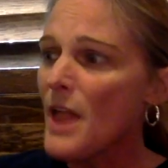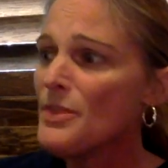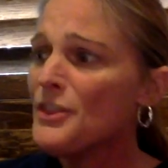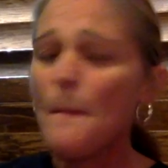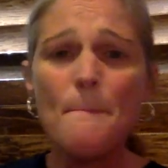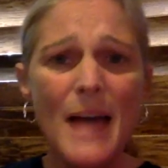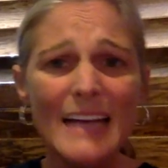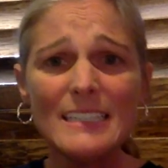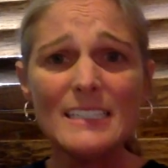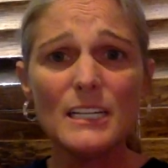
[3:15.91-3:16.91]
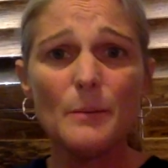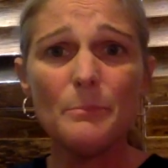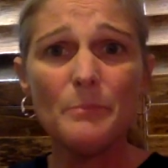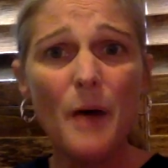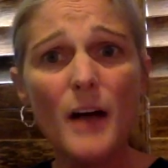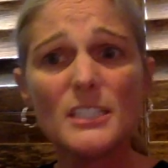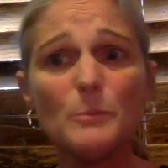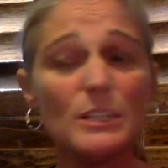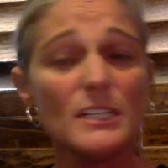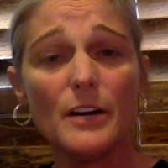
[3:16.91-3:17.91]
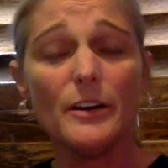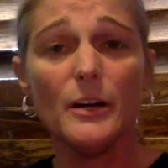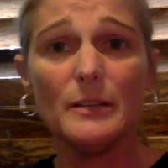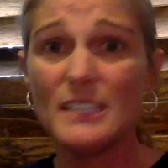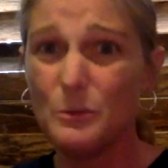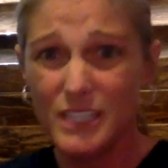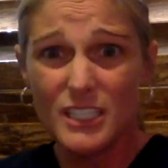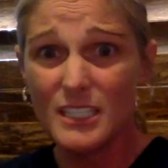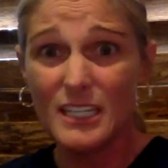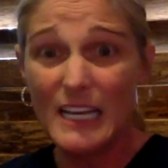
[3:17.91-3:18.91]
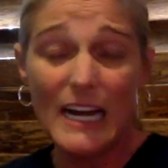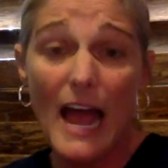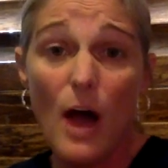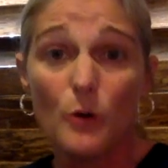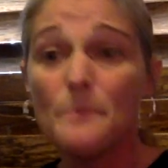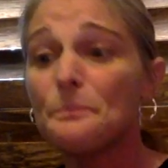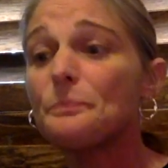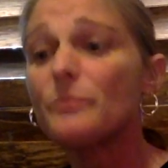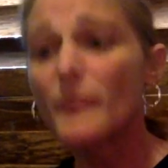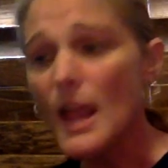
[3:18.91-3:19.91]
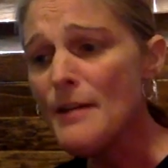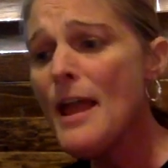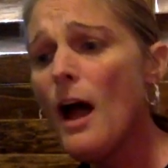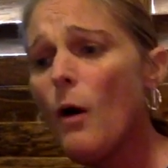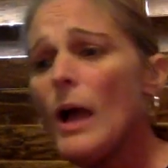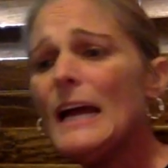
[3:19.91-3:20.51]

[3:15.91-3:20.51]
that the best possible scenario is that we just get it out. Now,